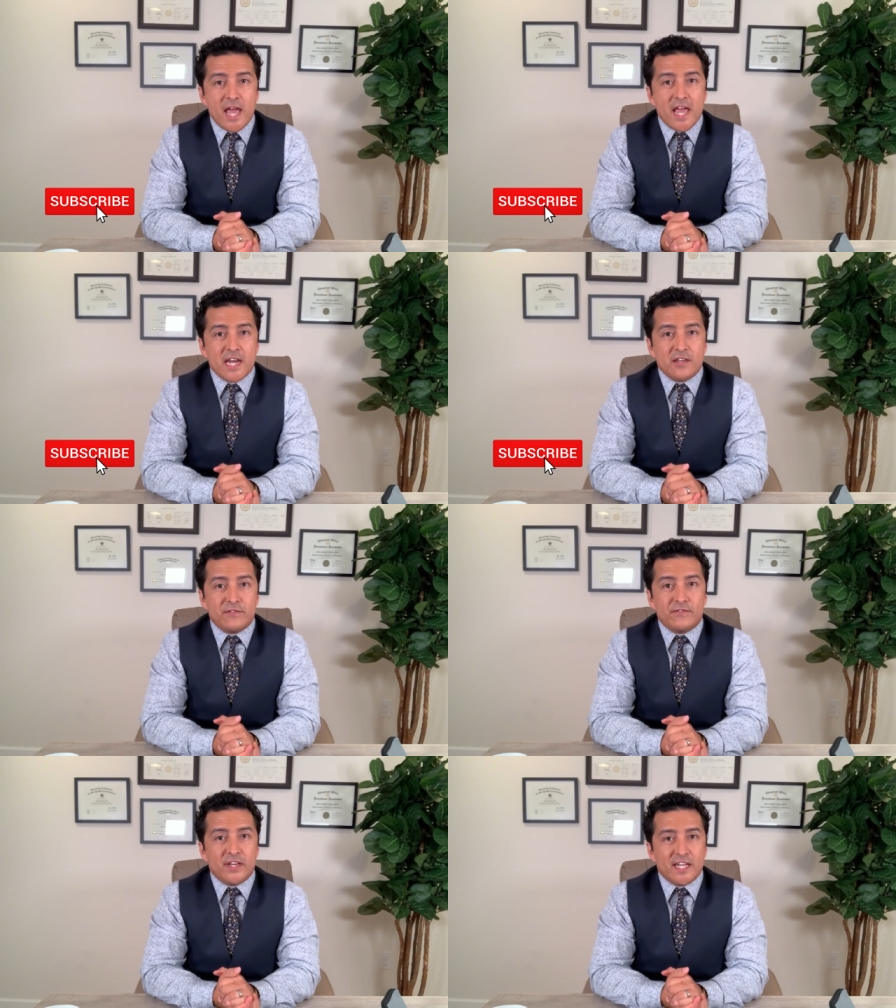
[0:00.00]
And
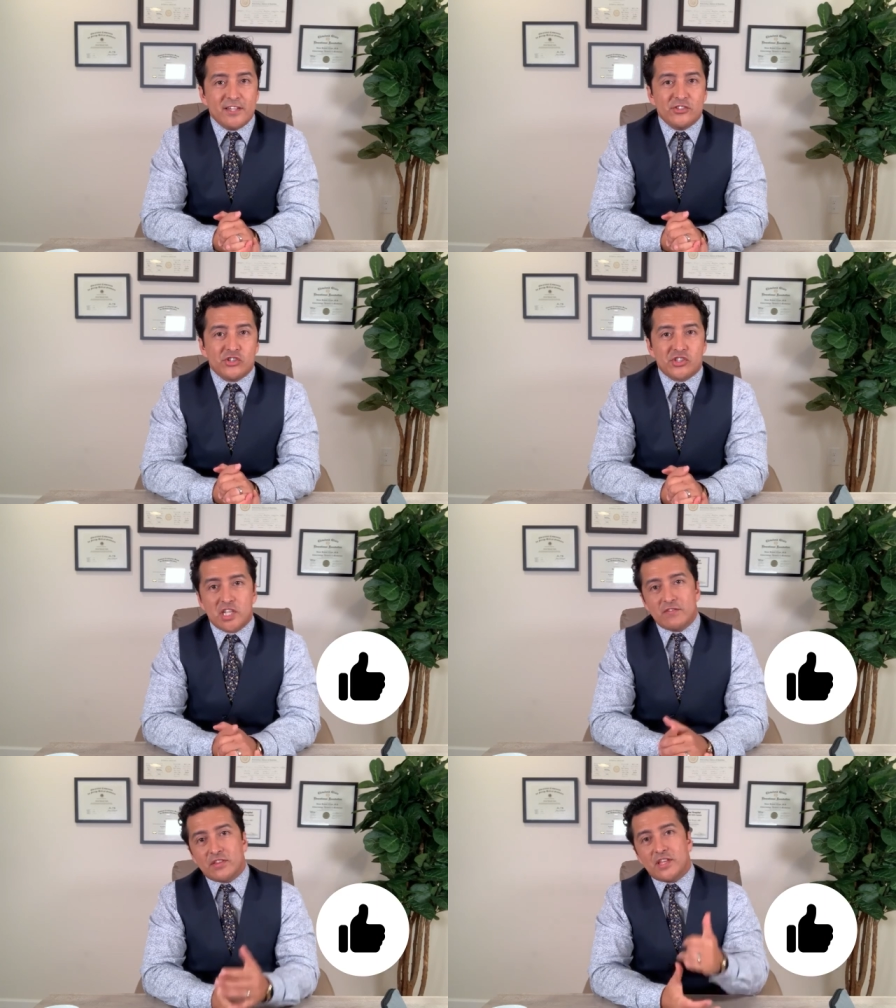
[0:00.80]
if it is,
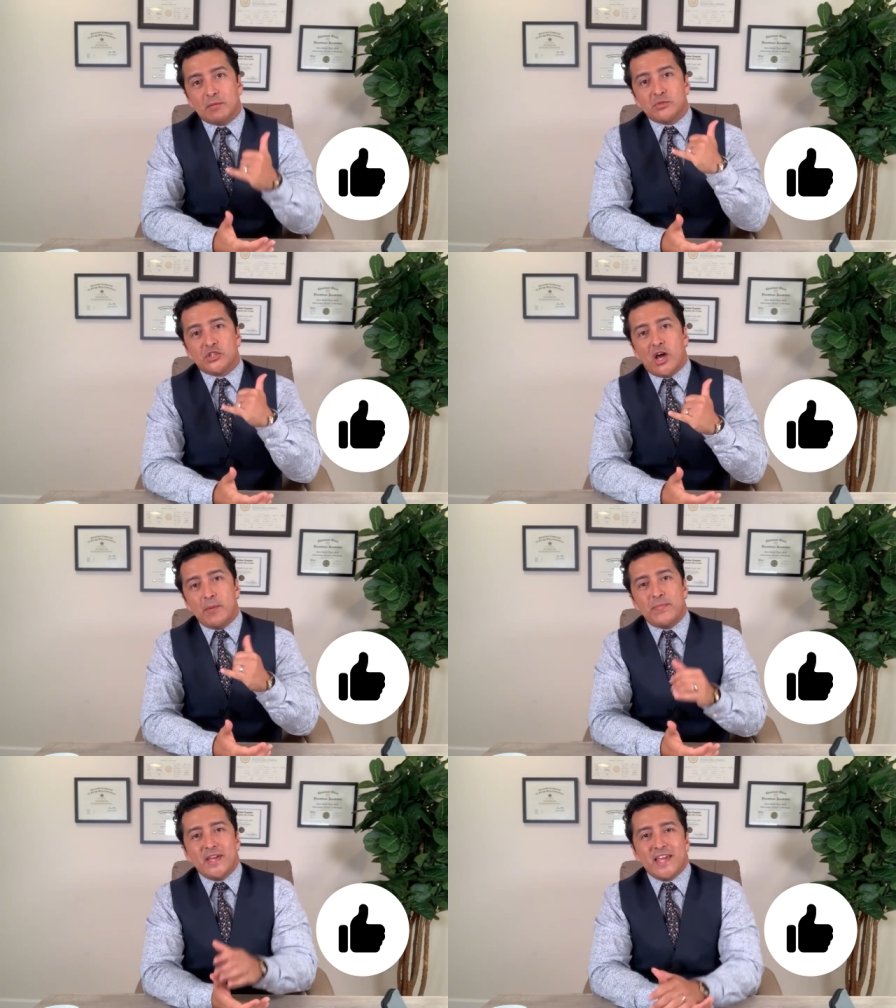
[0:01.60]
just give a thumbs
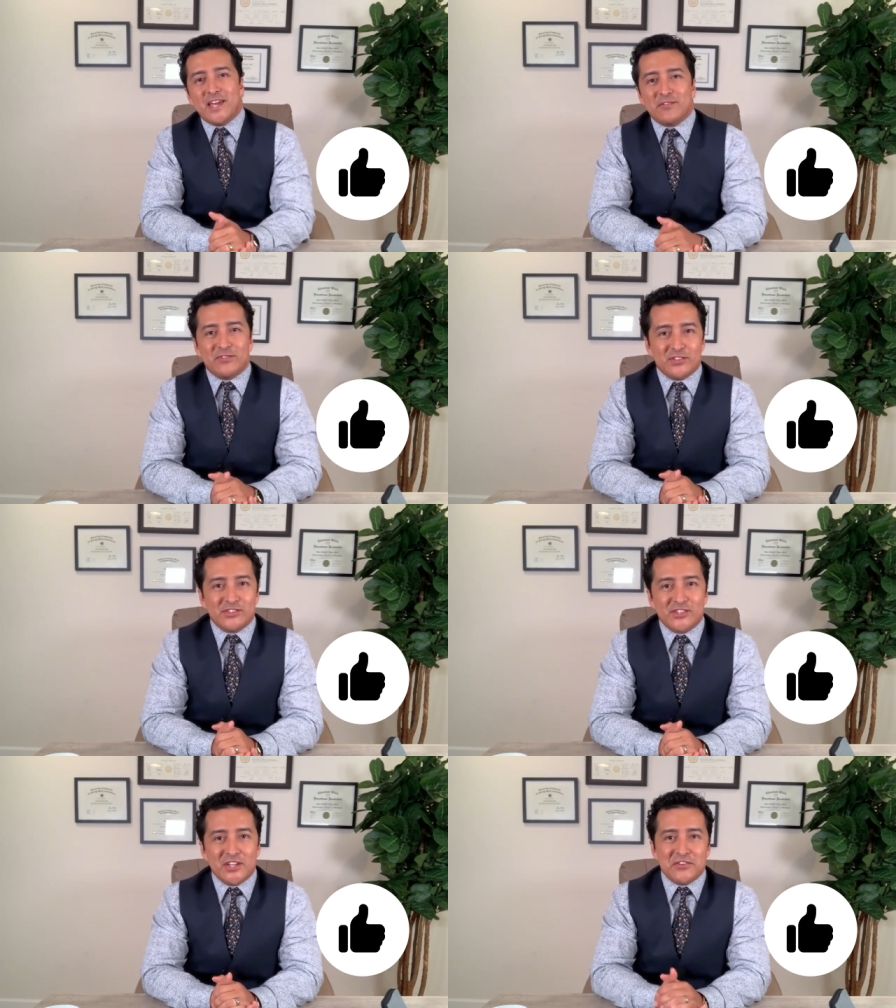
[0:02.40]
up and we'll
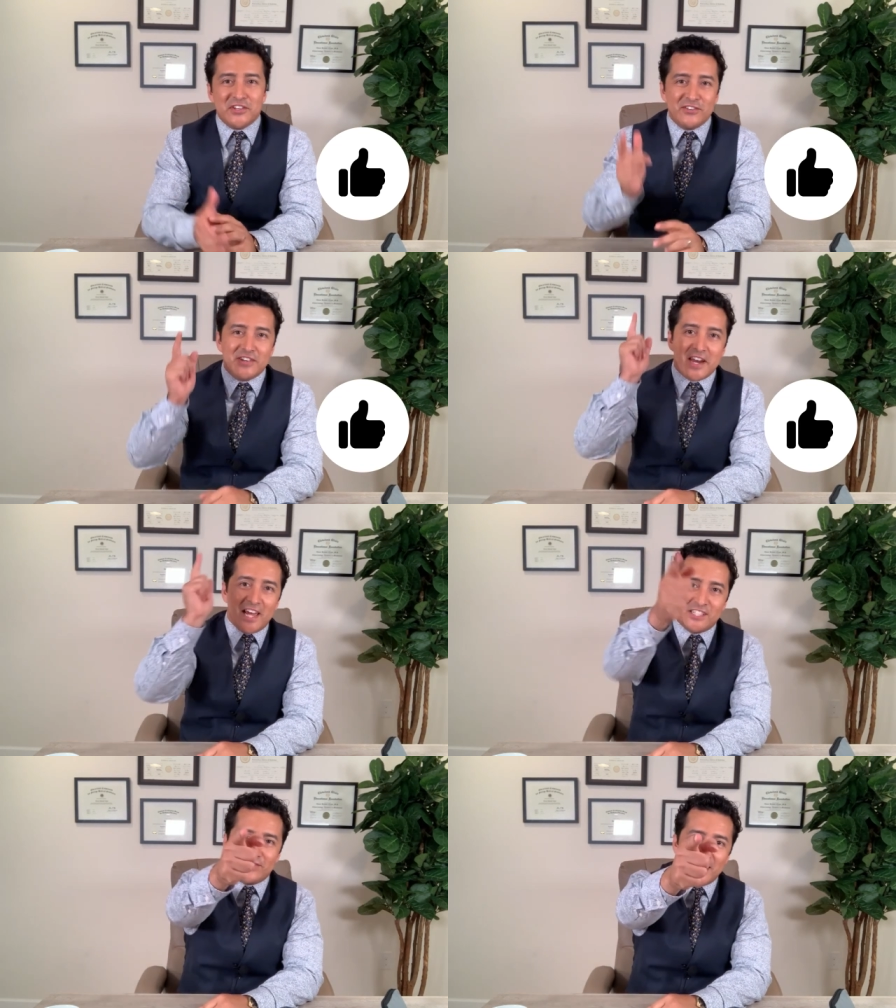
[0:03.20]
see you in the
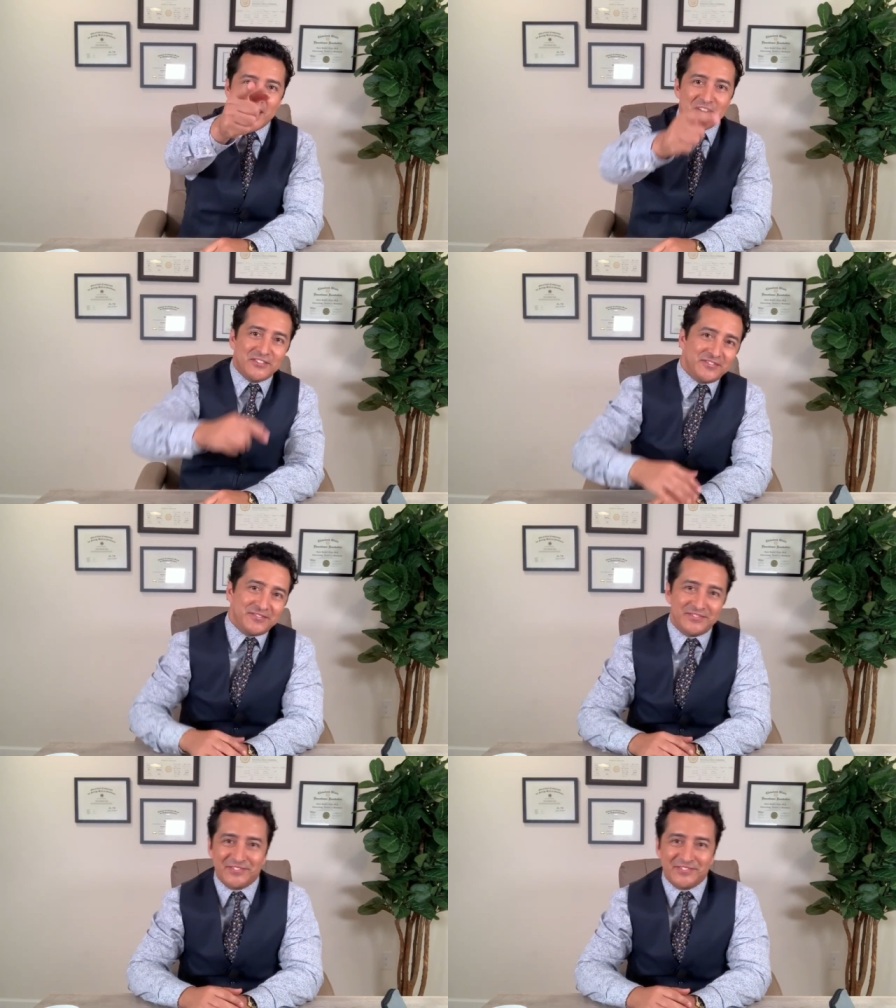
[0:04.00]
next video.